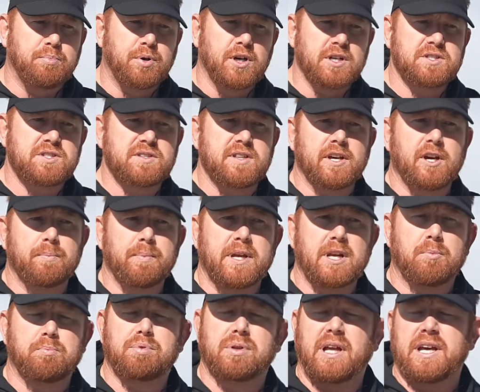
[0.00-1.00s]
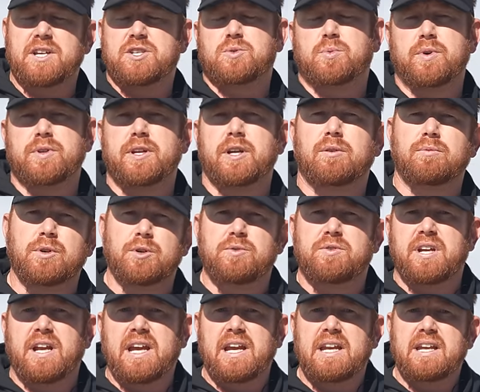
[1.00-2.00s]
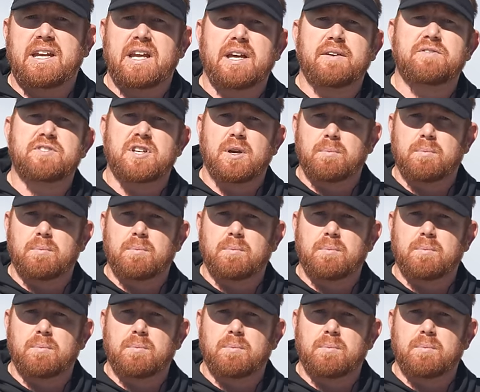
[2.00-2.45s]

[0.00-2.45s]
puts them in a place where their routine gives